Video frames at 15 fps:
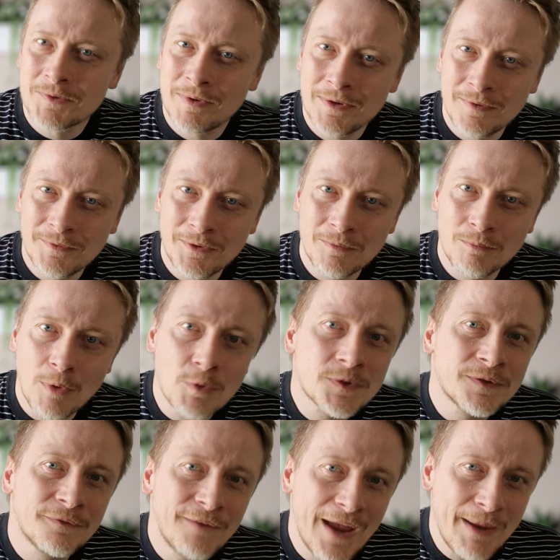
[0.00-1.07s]
was one of the
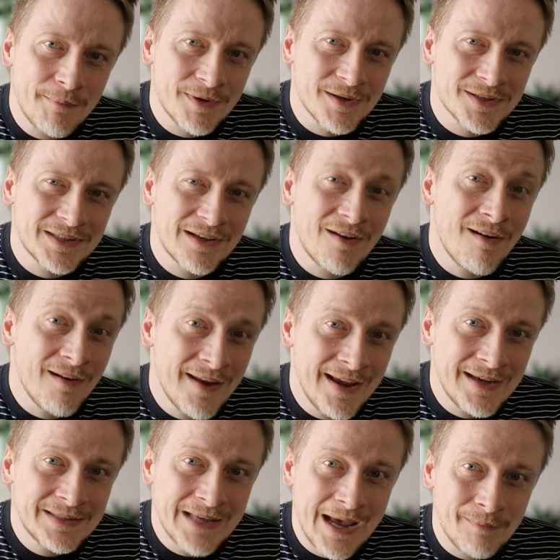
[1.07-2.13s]
most famous
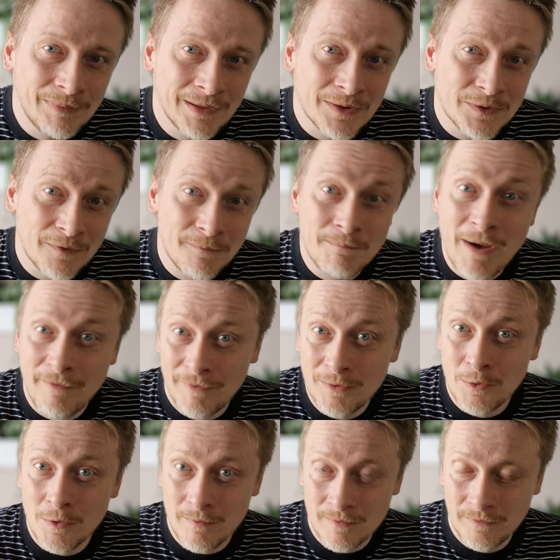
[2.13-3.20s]
early examples of
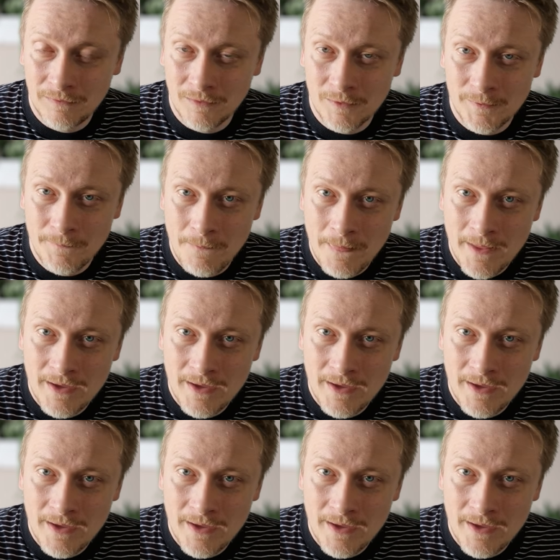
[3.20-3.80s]
buffer overflow.